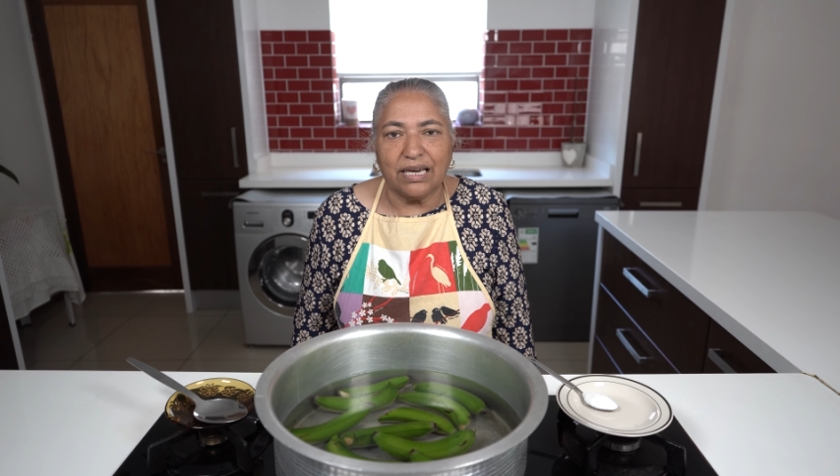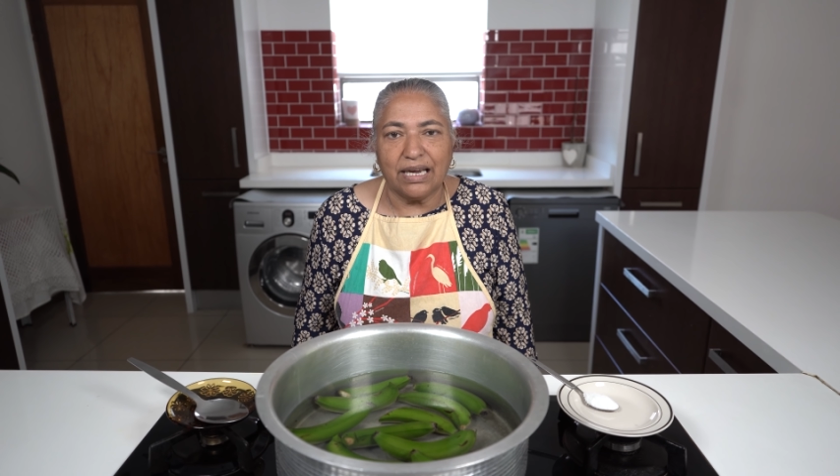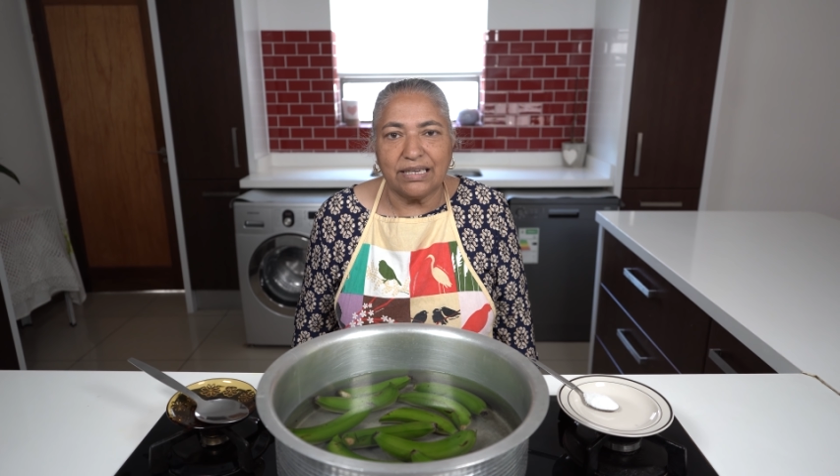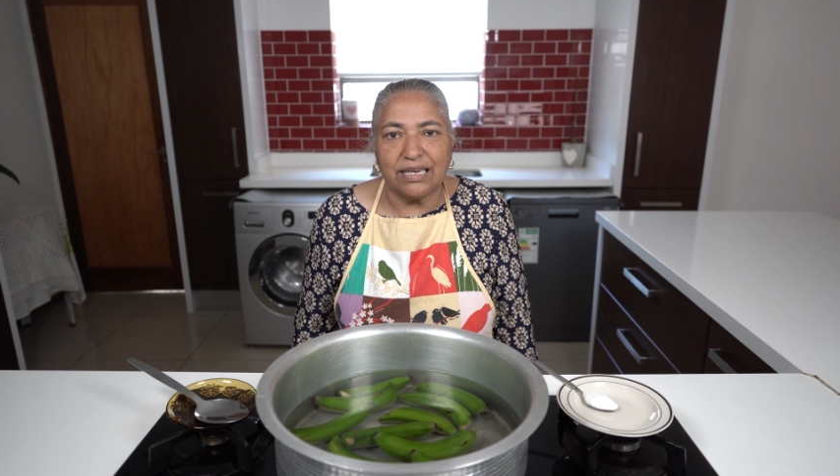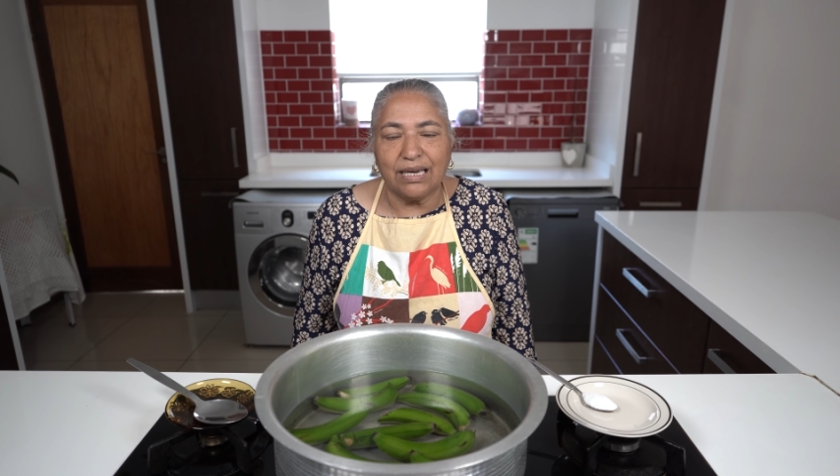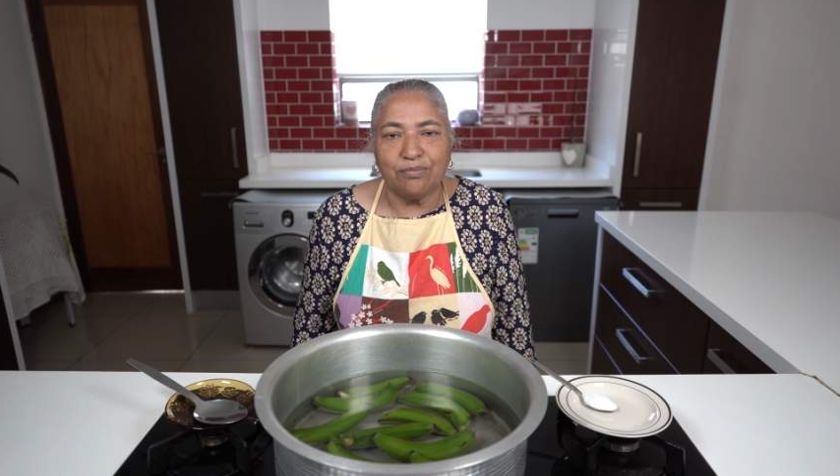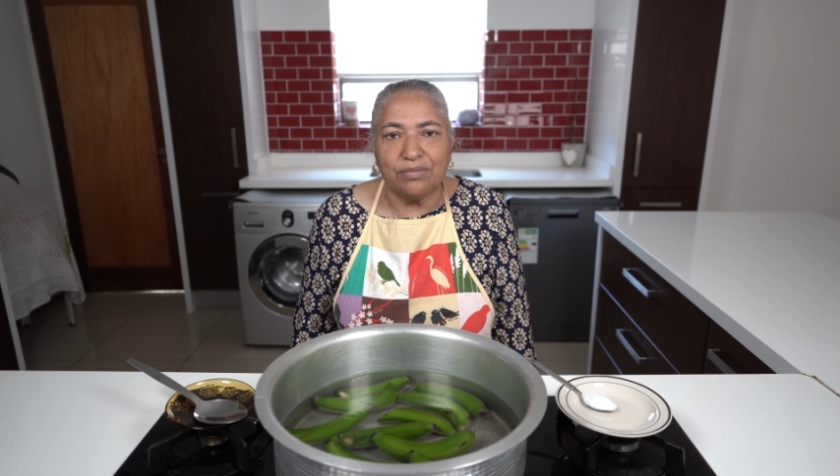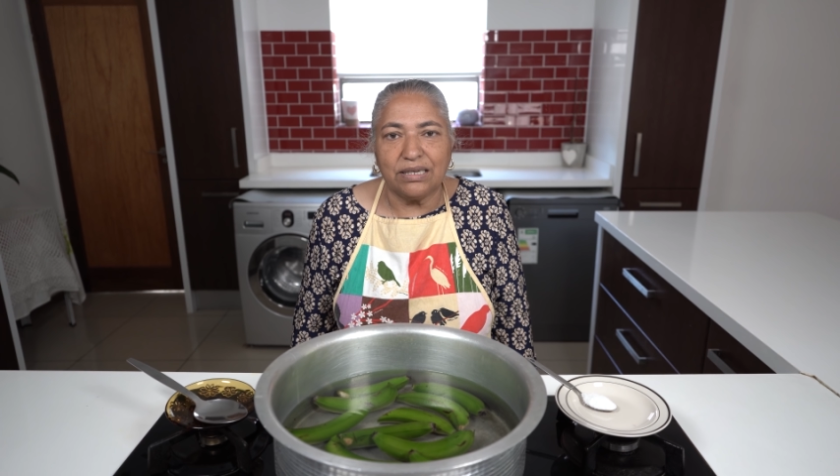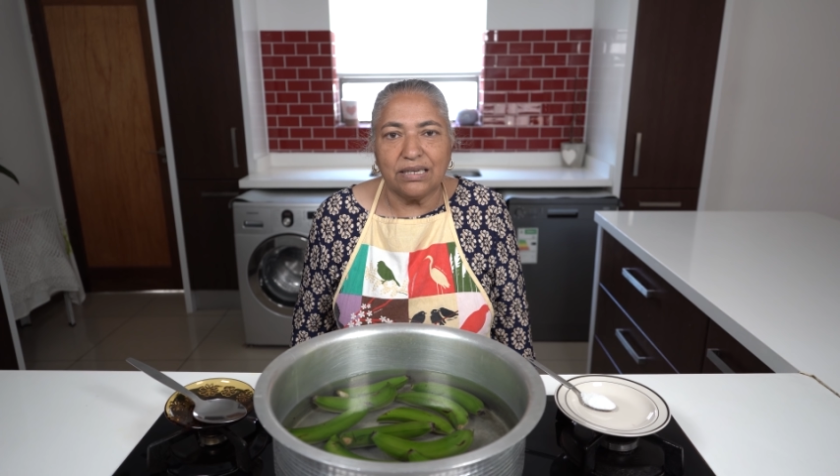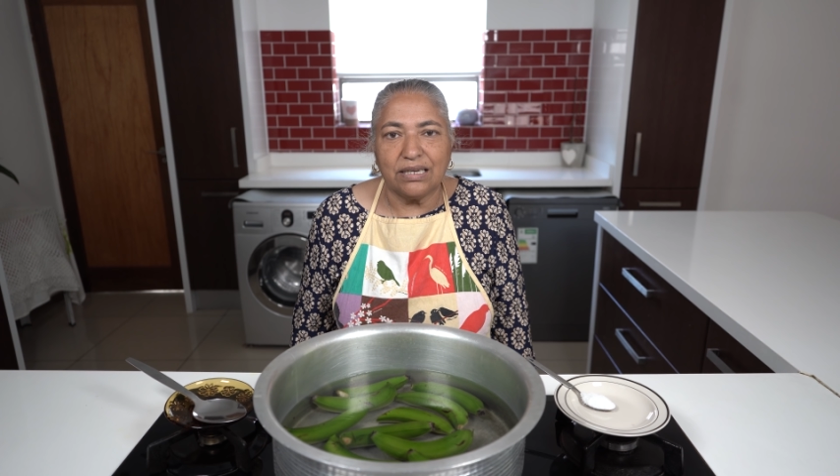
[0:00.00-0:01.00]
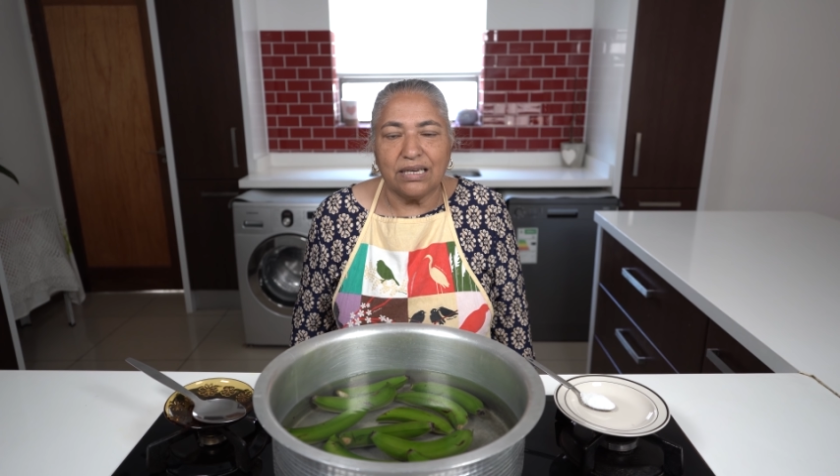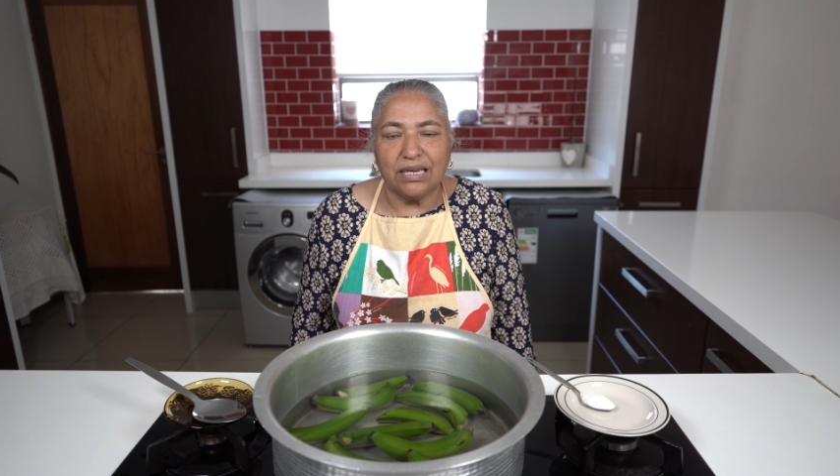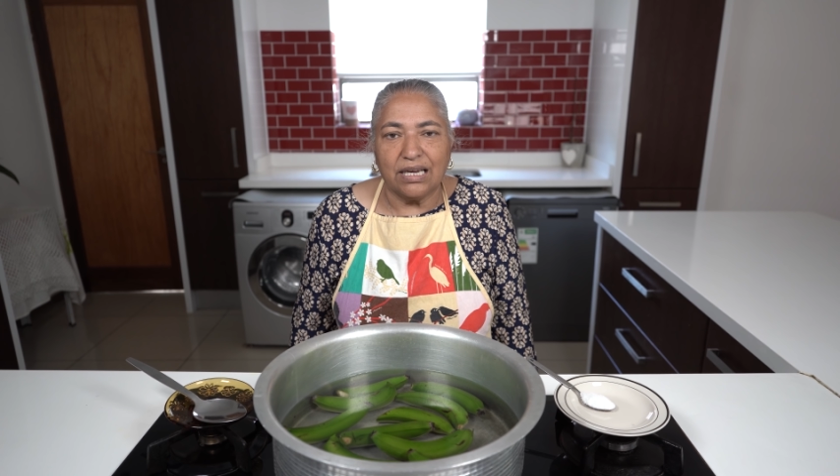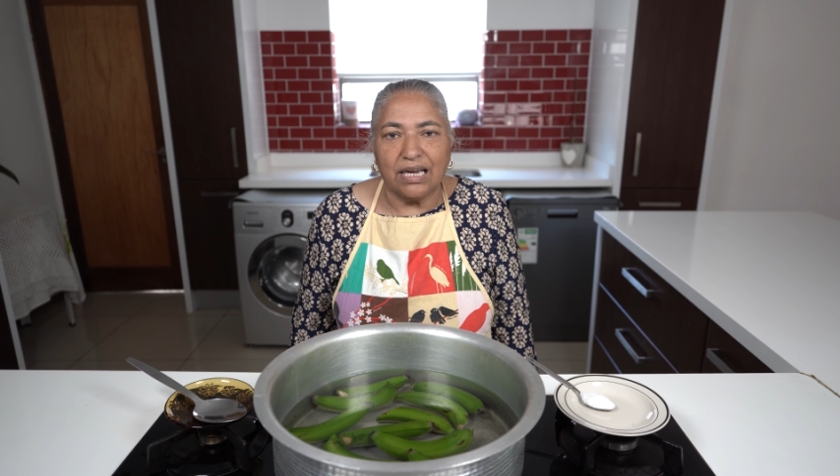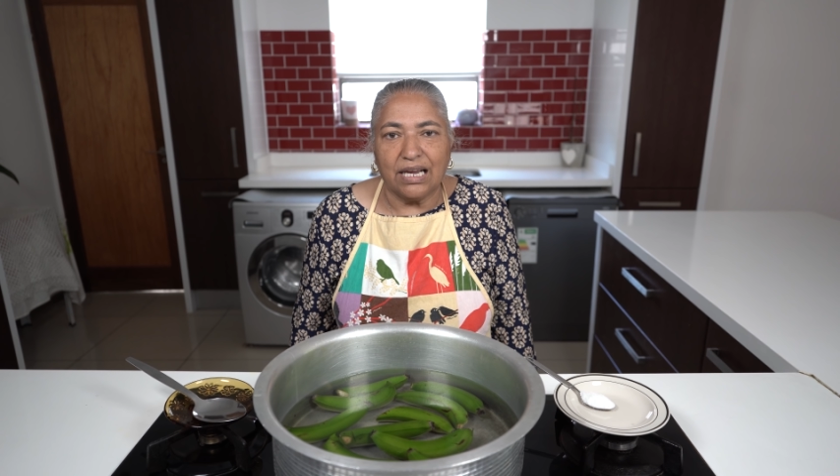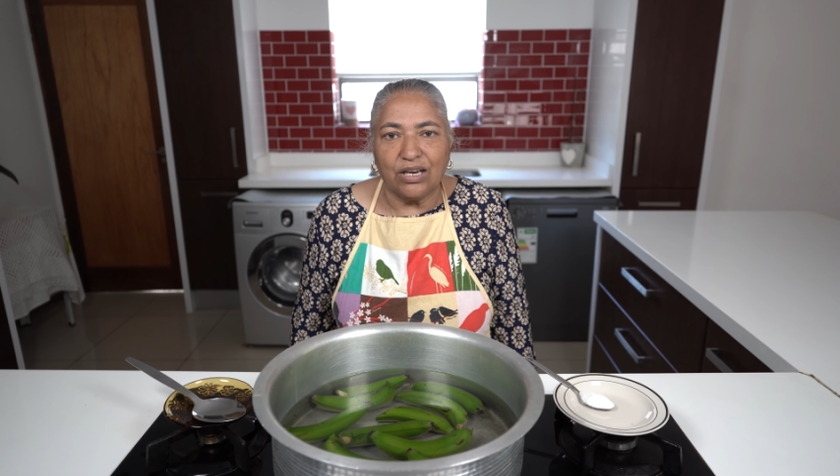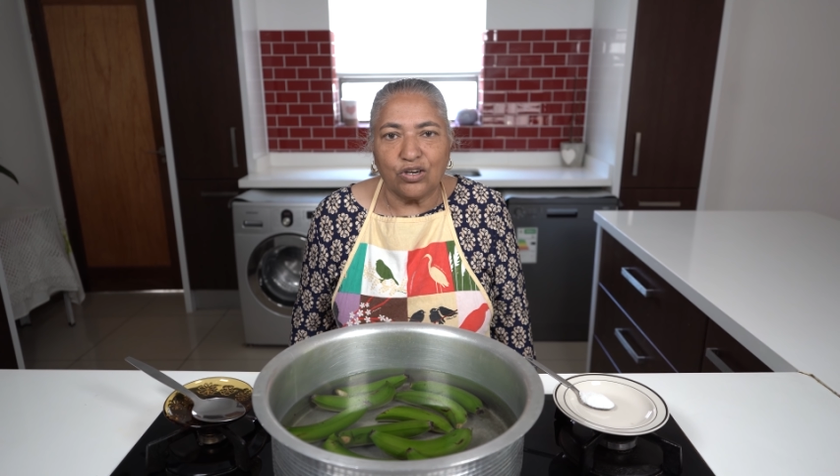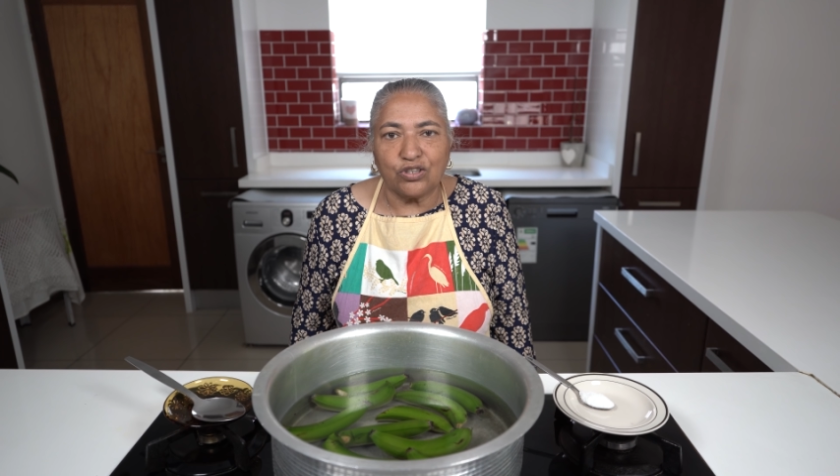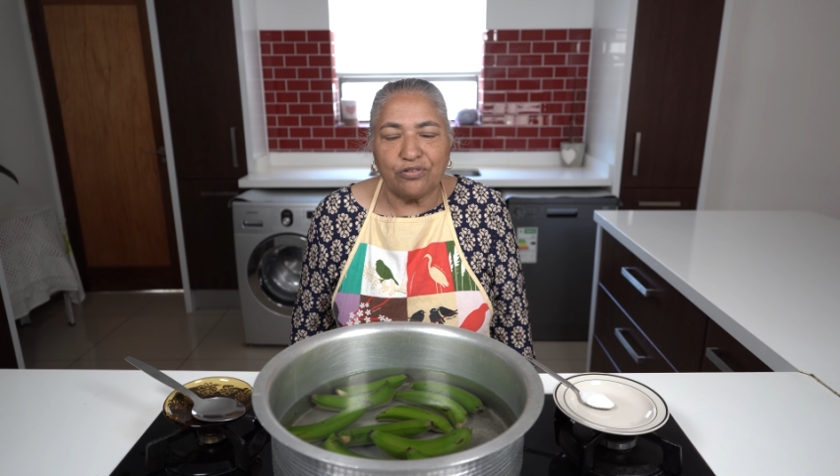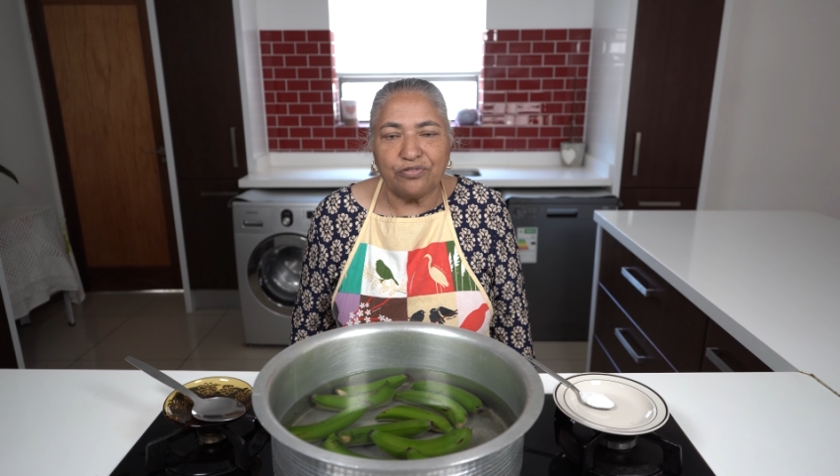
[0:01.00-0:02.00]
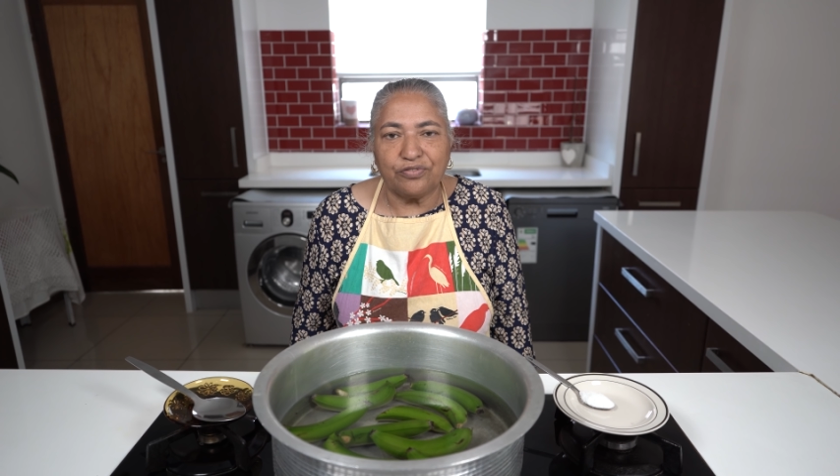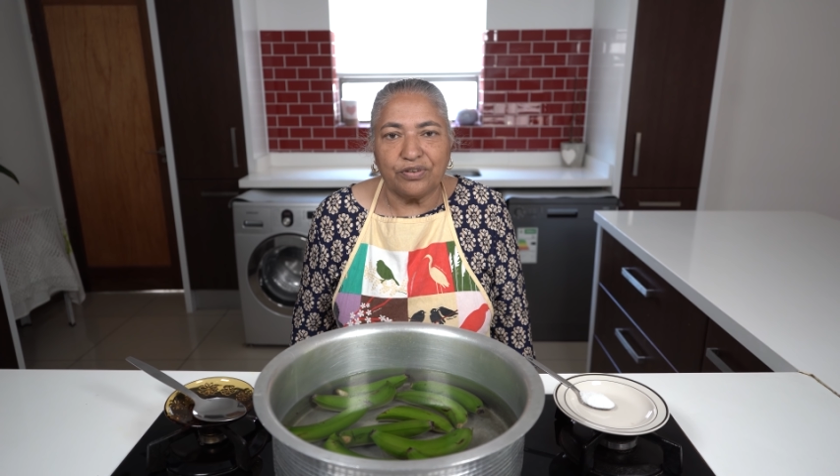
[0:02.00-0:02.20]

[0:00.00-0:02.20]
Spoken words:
and gave me a lot of